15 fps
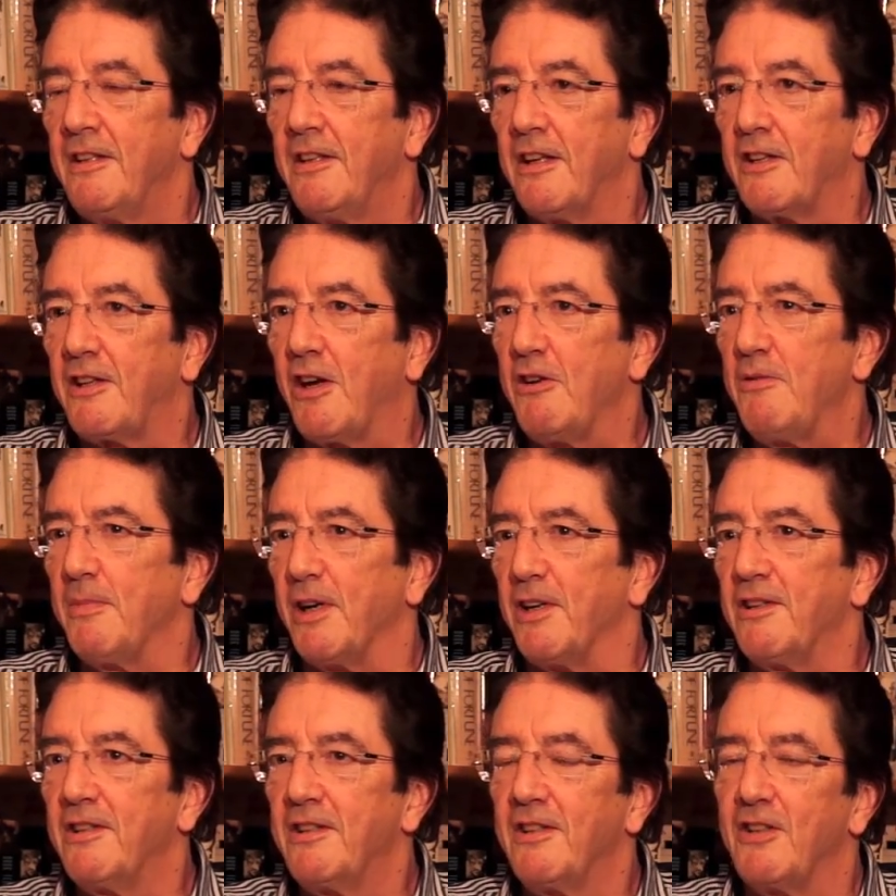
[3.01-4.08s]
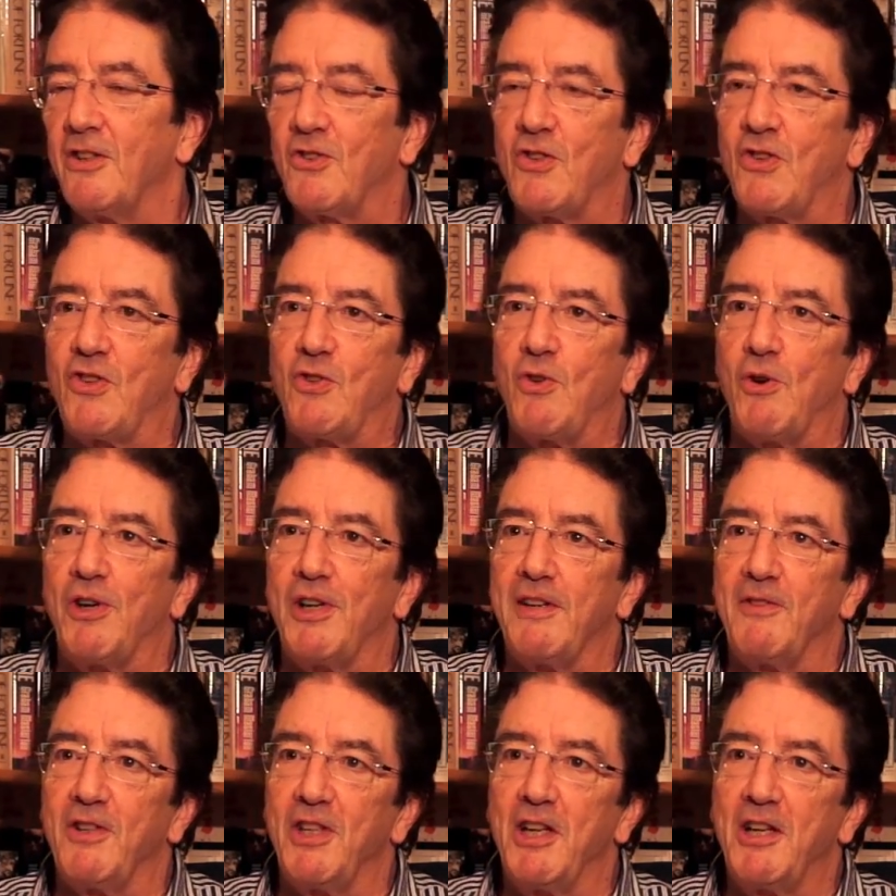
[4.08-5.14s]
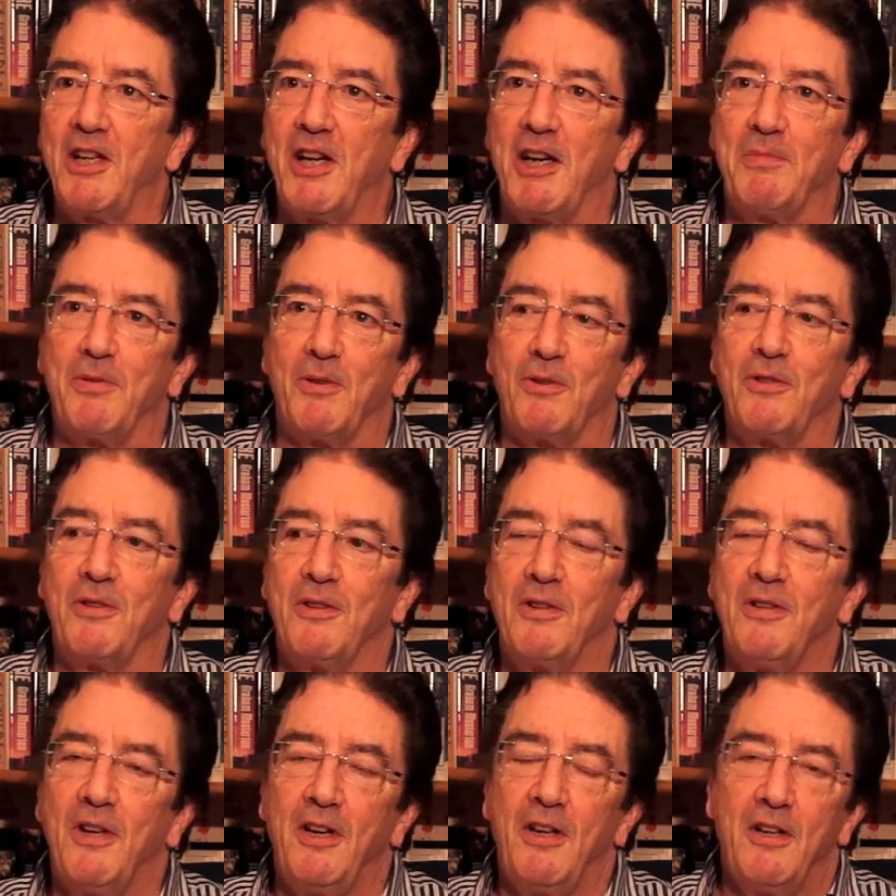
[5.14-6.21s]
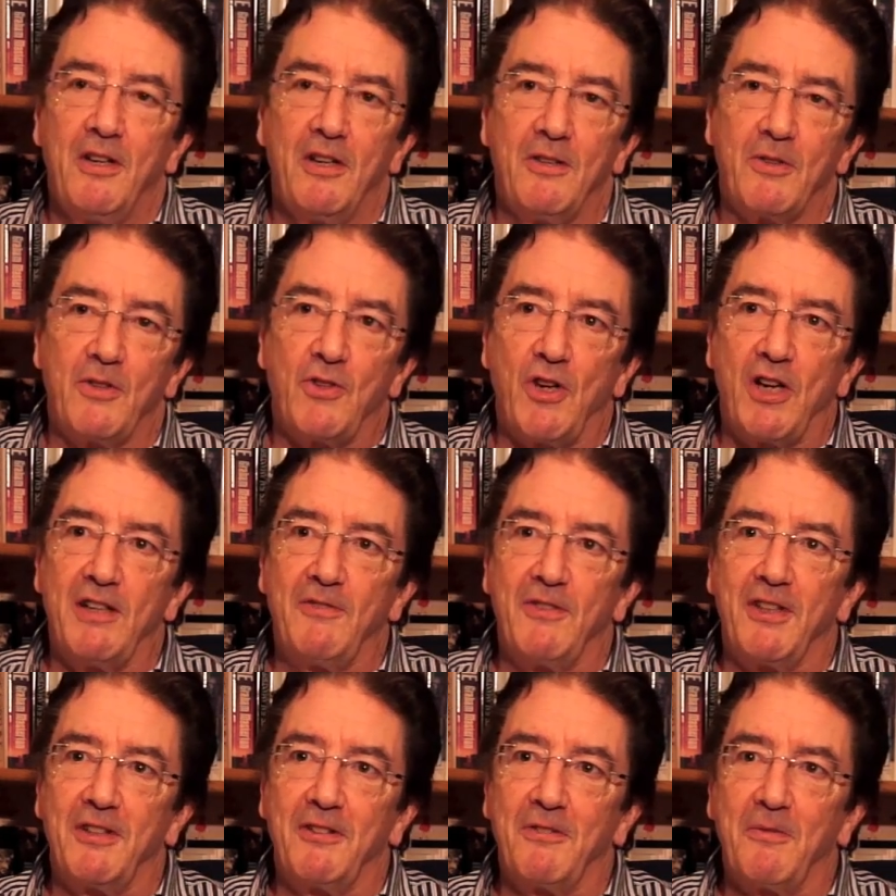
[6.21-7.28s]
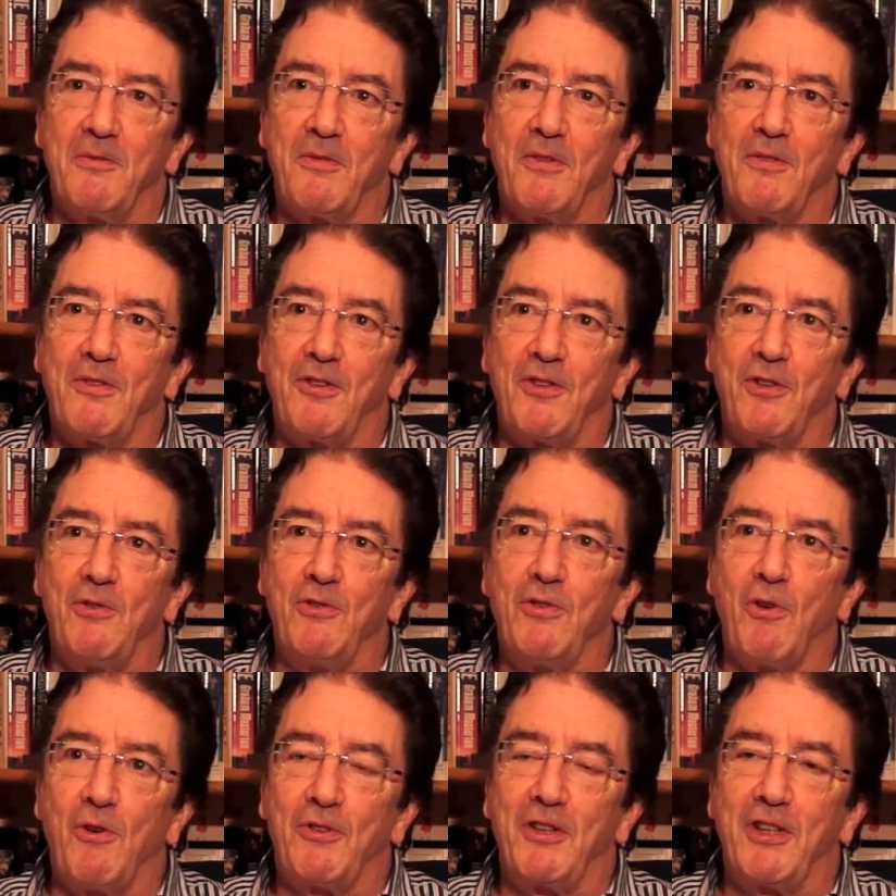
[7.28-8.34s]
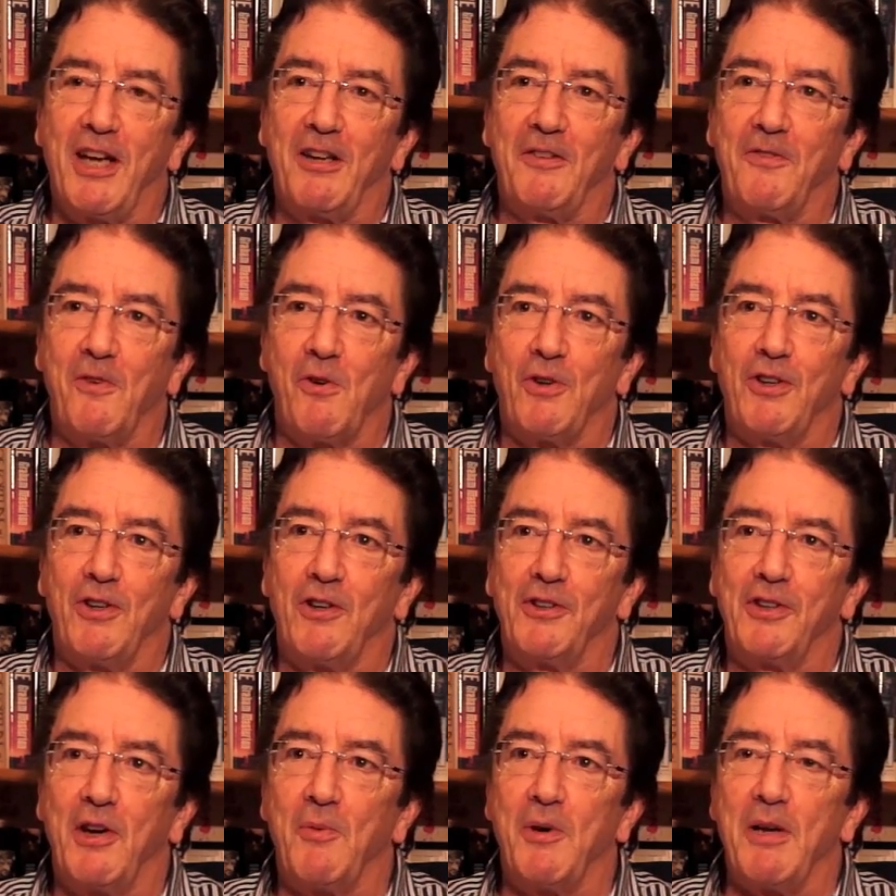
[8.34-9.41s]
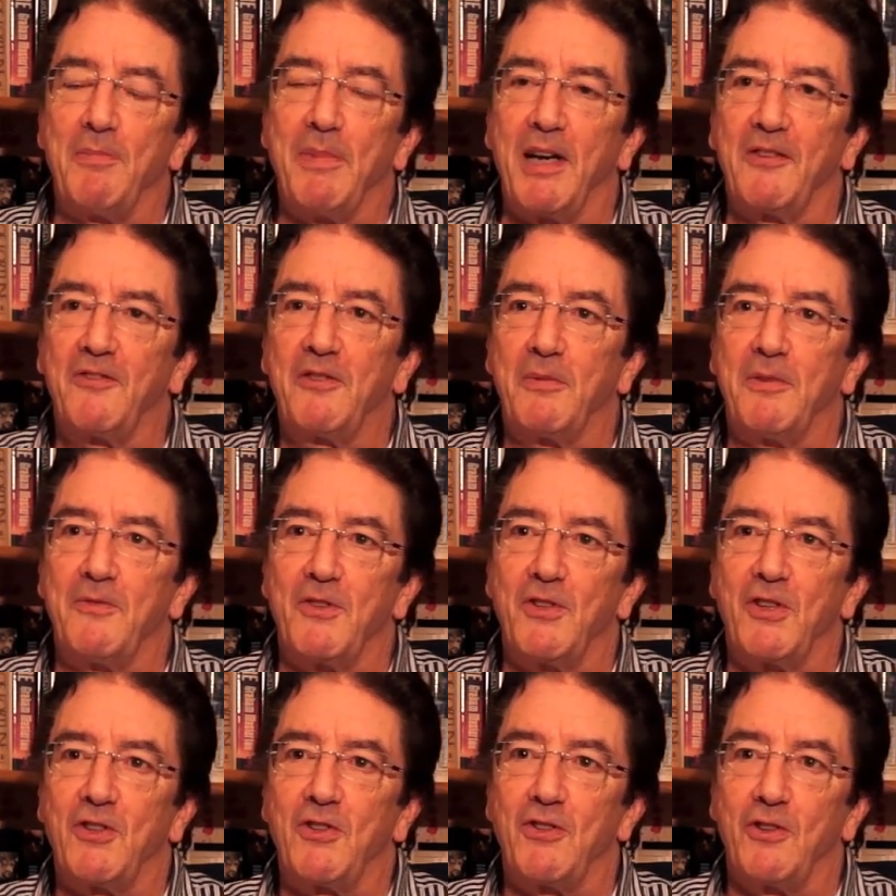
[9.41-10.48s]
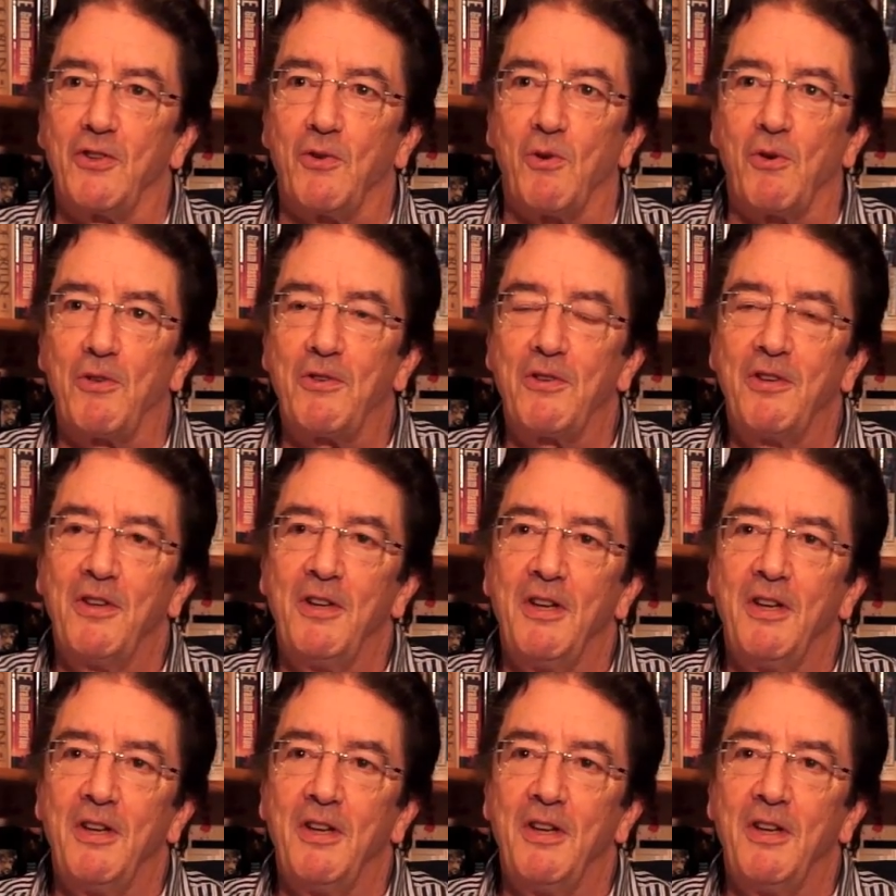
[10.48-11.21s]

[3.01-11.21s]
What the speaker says: A coma is the story of a young couple who are driving through Northern California on their way back from a visit to the north,